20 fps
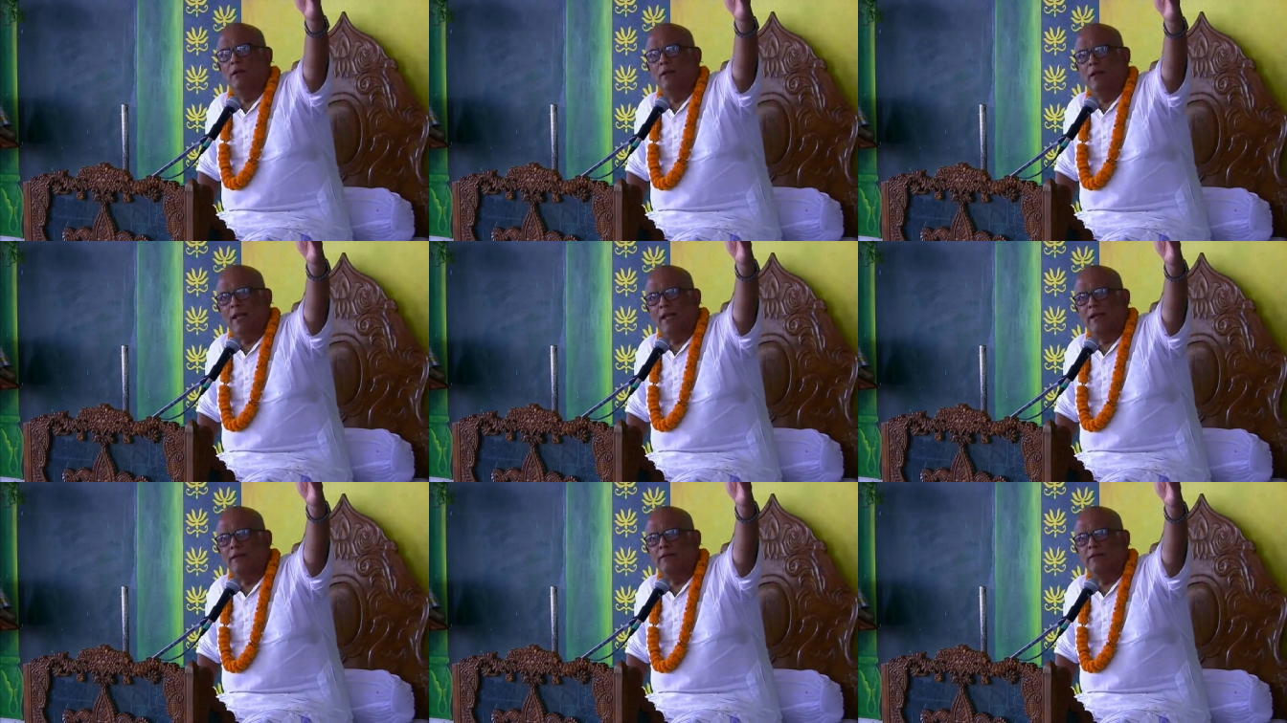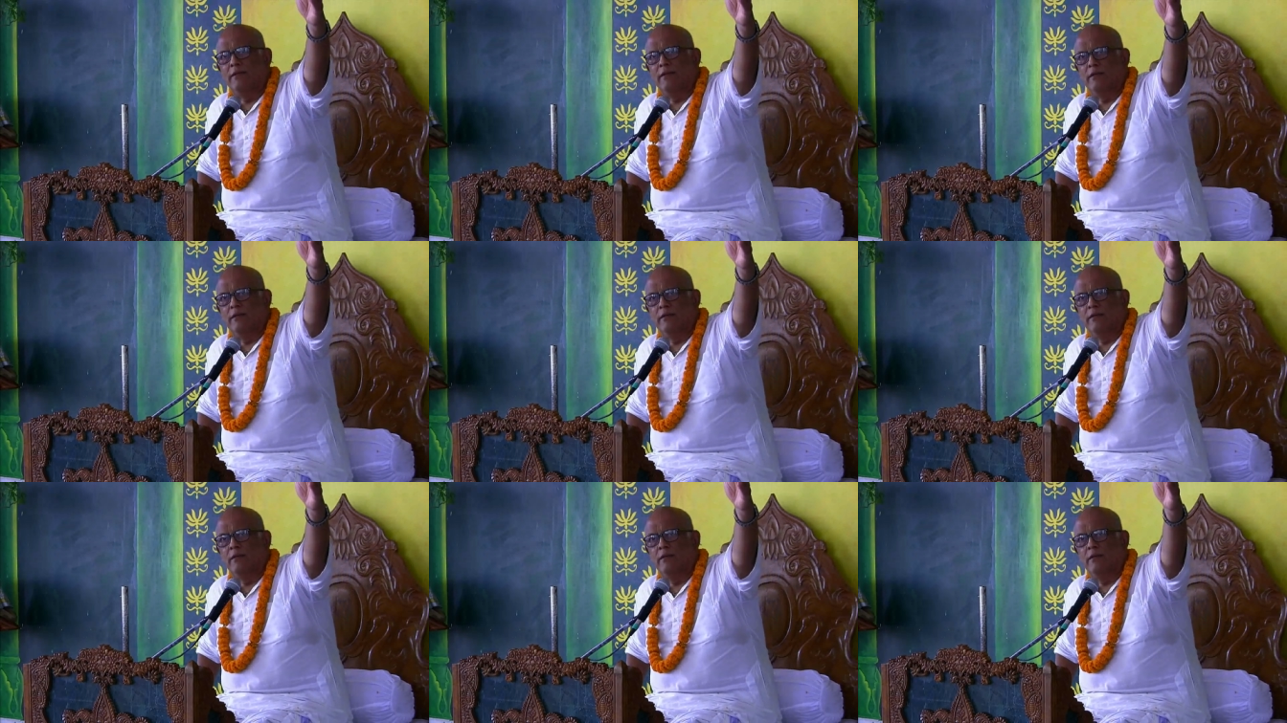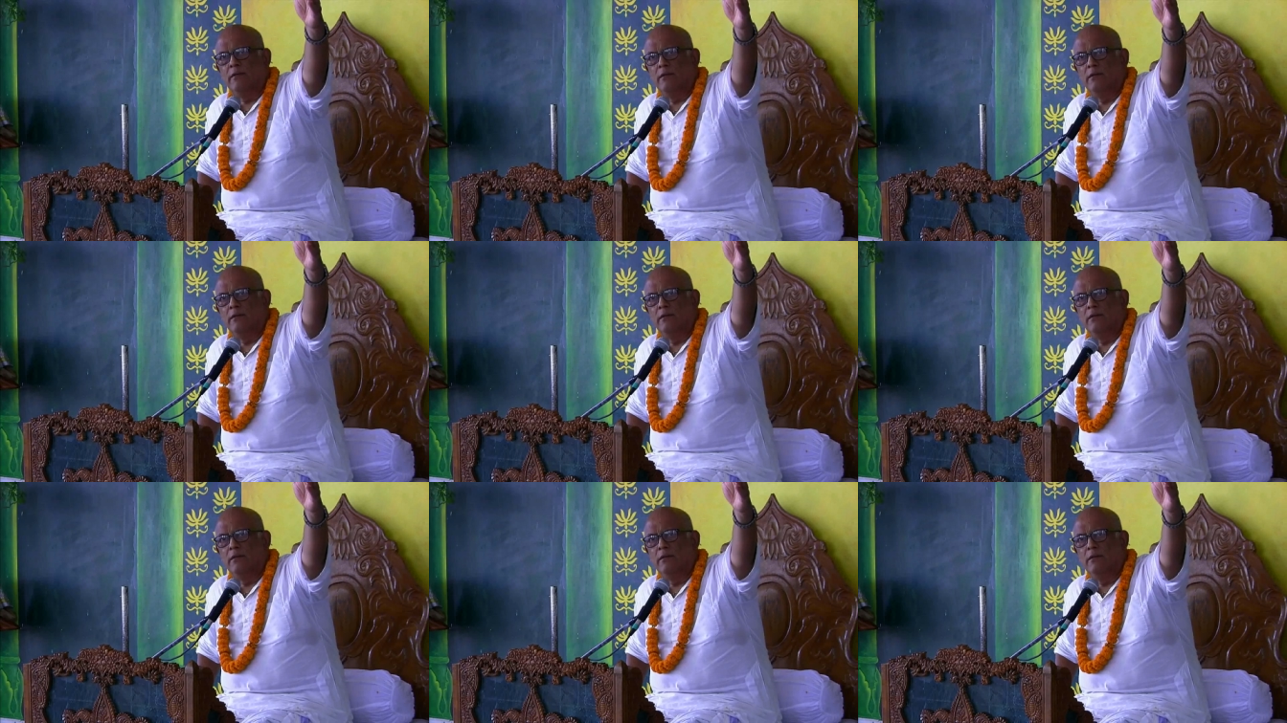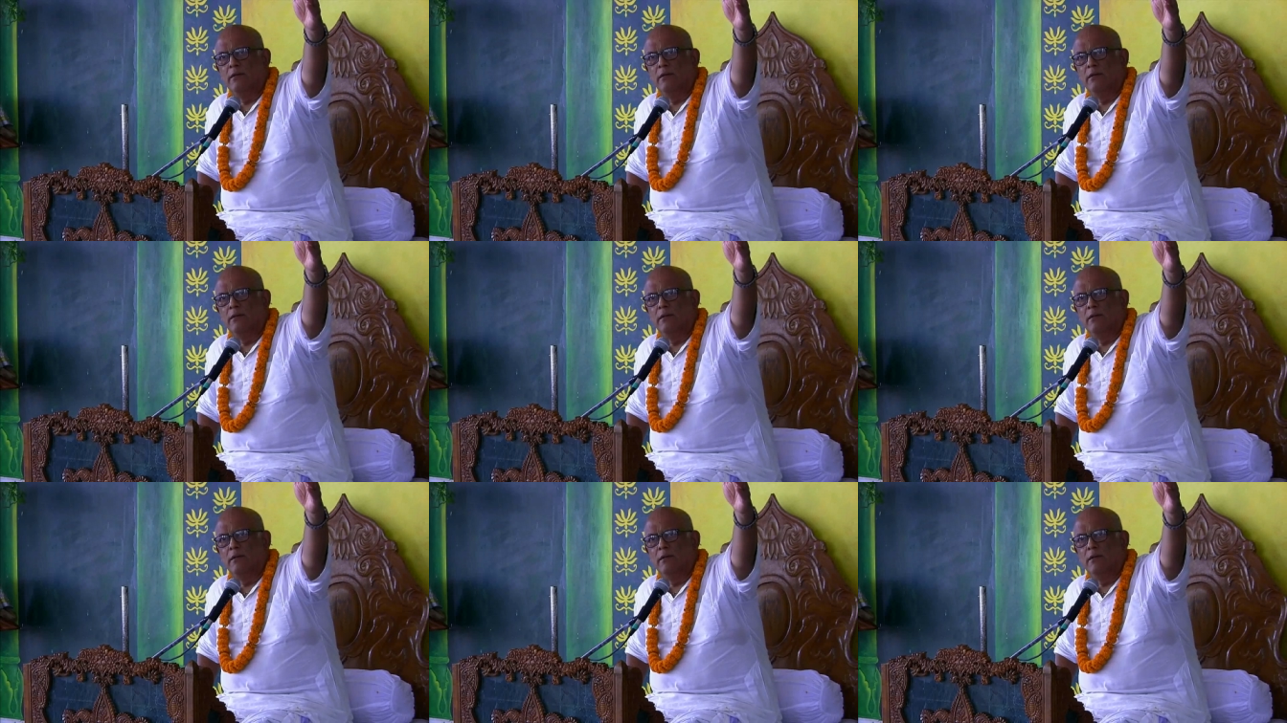London,
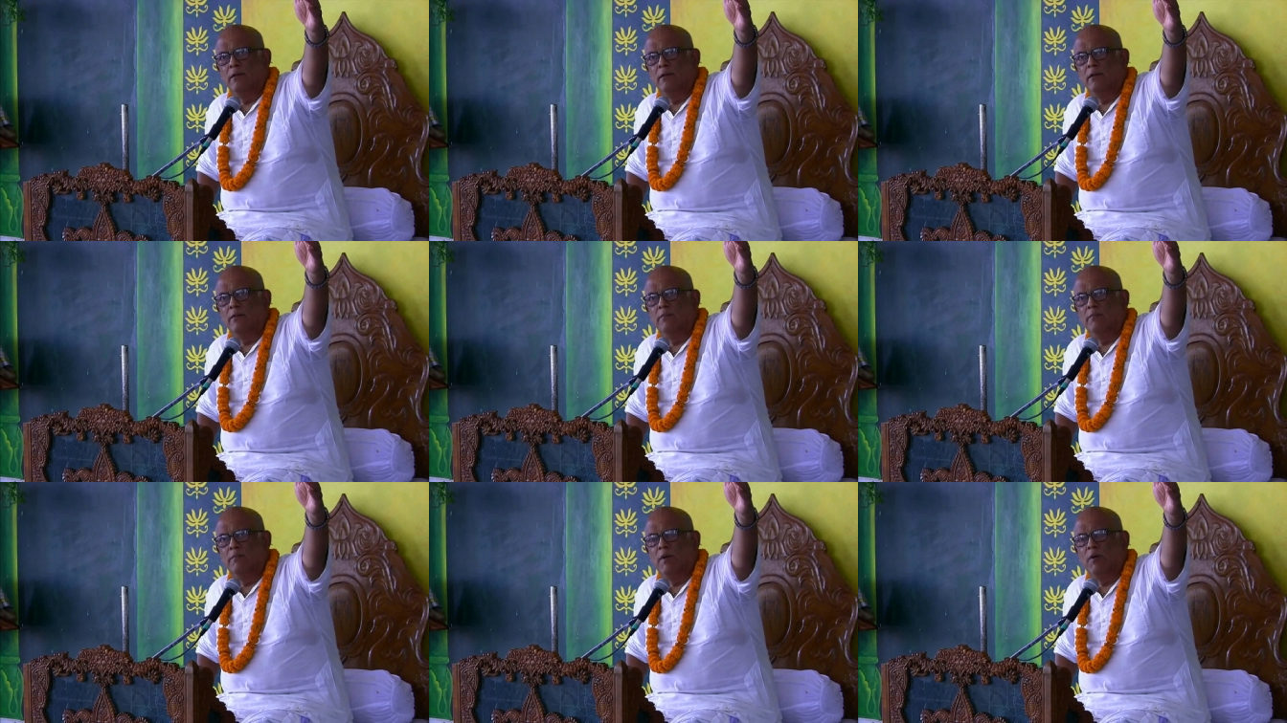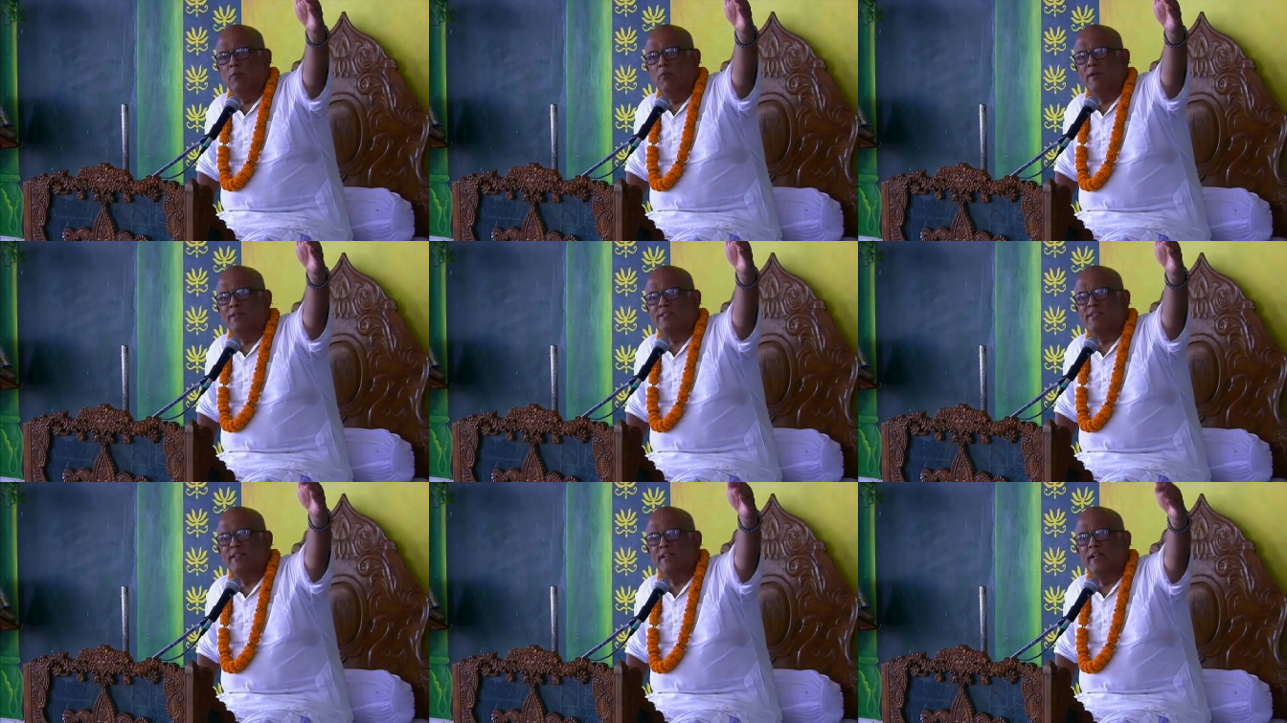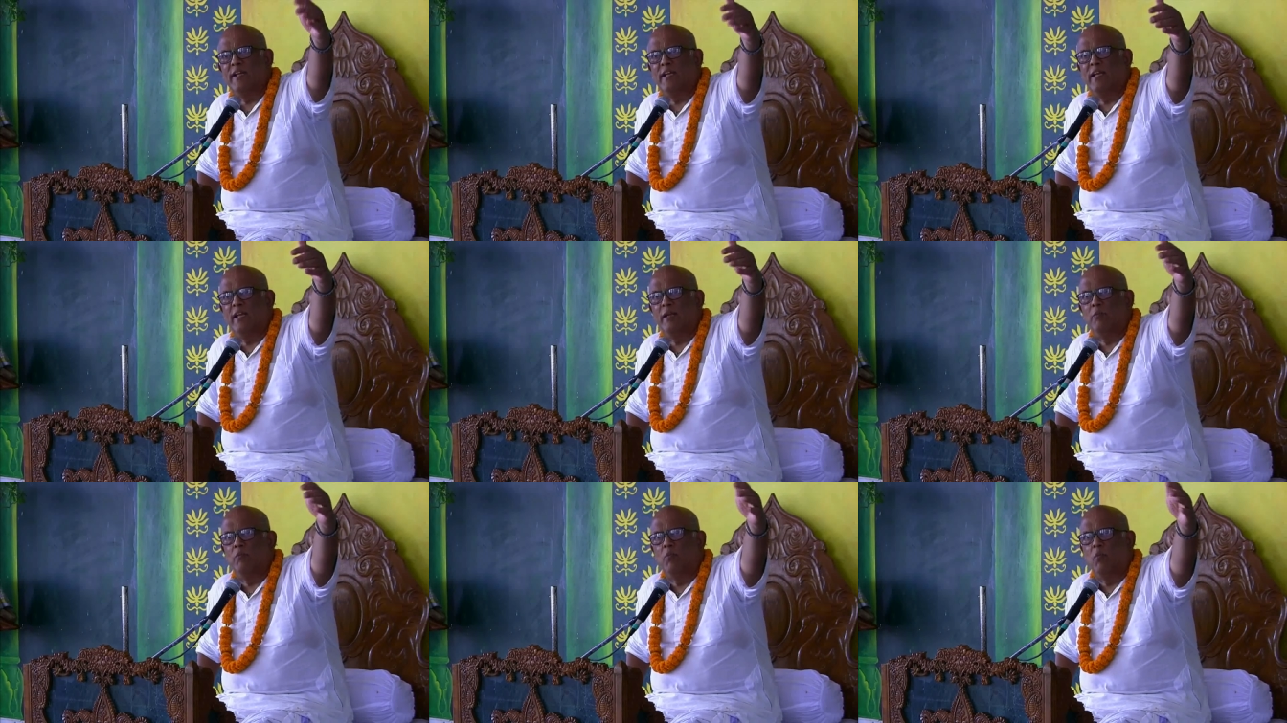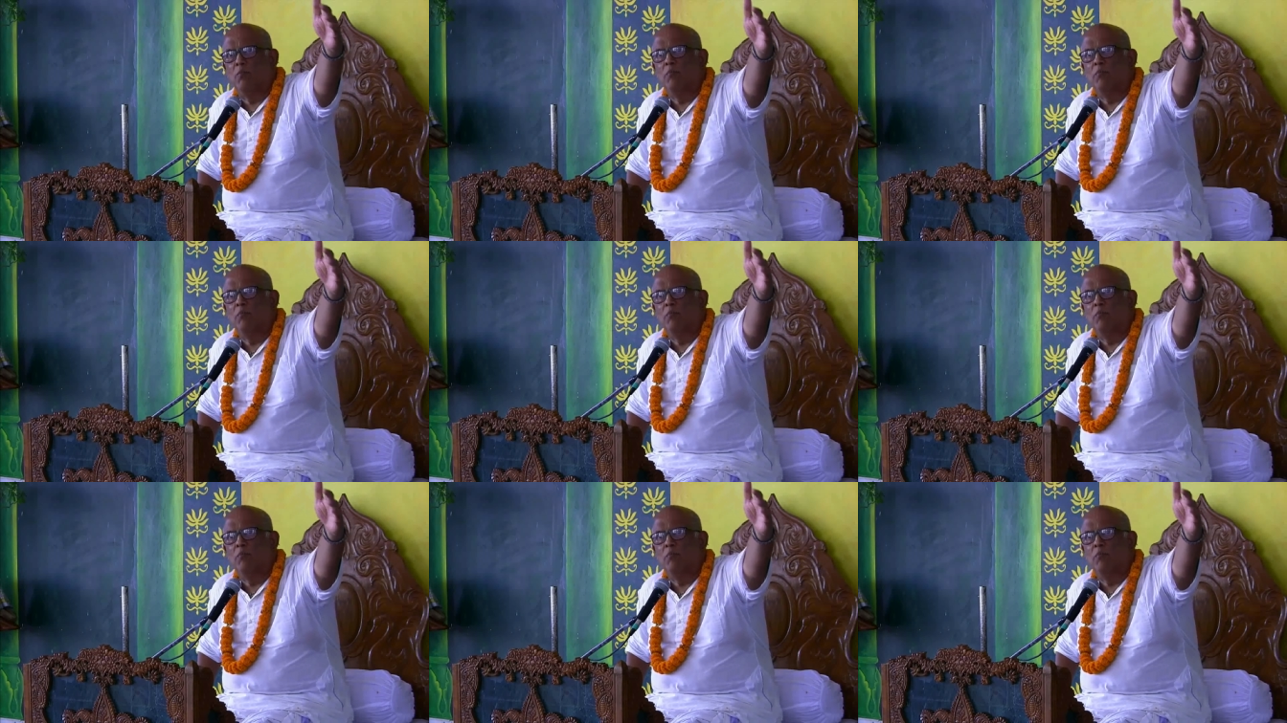but we're sitting in